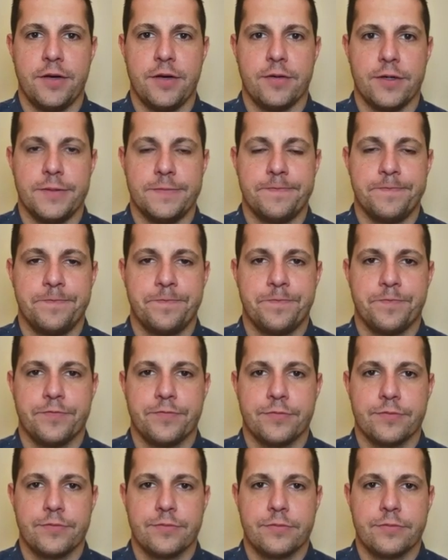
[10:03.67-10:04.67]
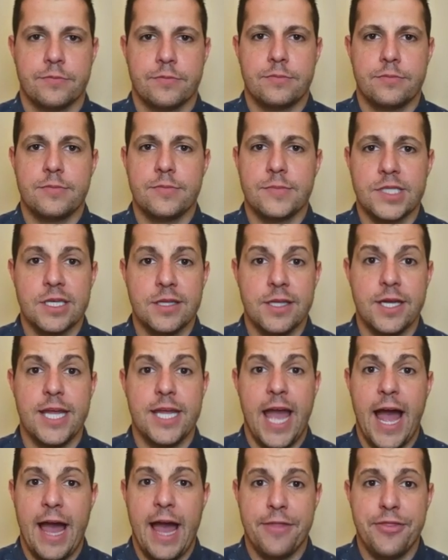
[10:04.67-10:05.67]
era, then
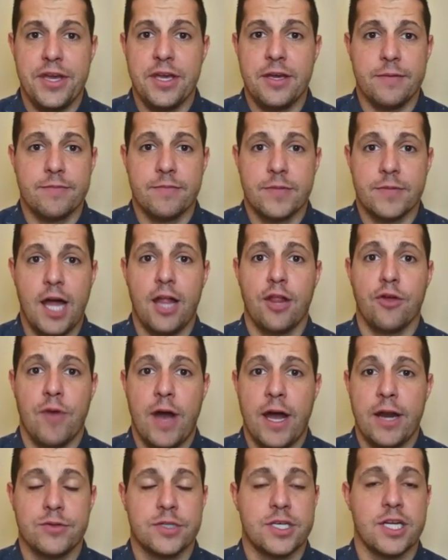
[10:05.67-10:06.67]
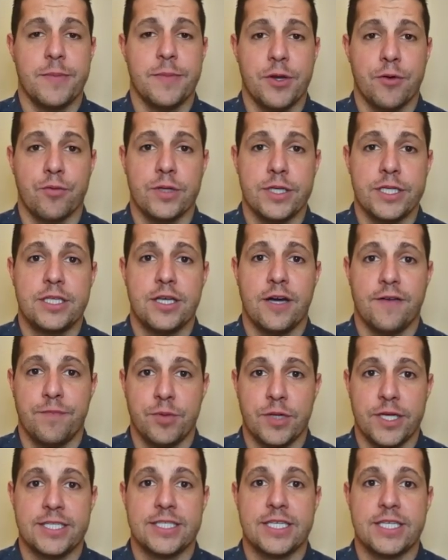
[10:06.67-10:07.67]
yeah, I think Colorado is going to be a really tough
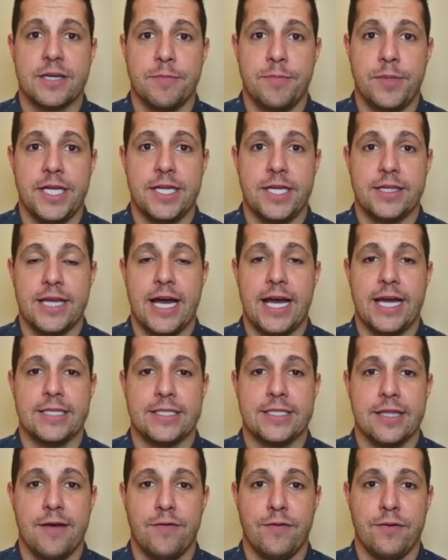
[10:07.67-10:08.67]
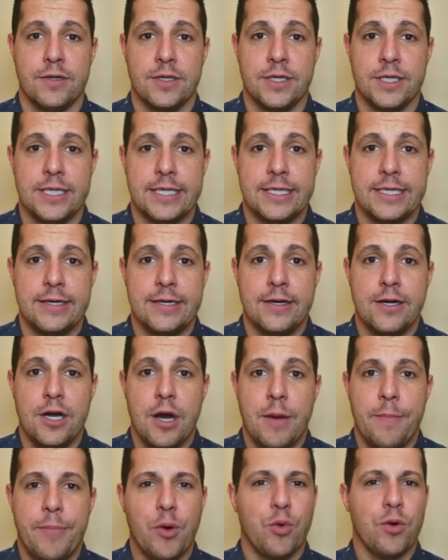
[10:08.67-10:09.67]
place to compete at the highest level.
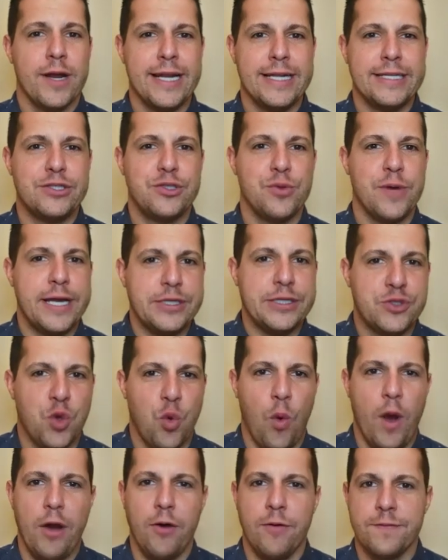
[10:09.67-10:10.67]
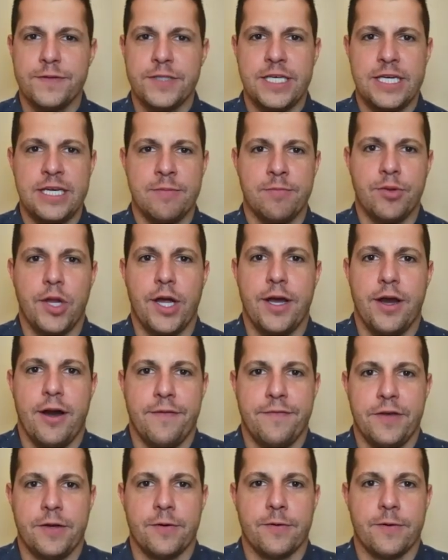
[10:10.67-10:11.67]
But we're headed to a 12-team
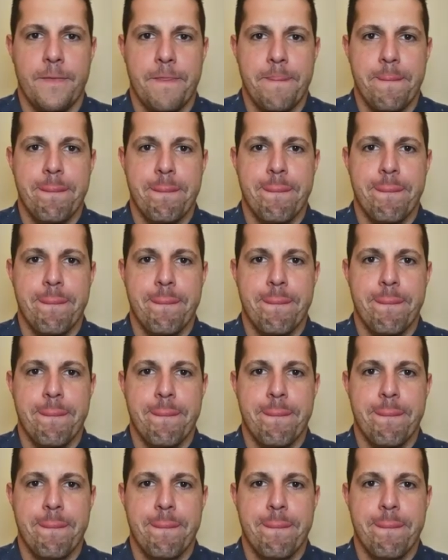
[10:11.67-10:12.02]
playoff era,